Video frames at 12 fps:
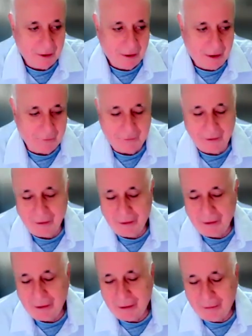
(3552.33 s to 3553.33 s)

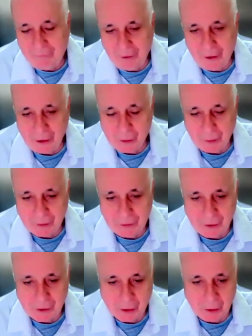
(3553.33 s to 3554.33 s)
after a village was
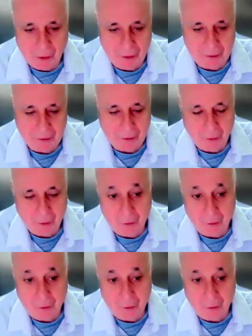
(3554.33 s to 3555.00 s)
destroyed, and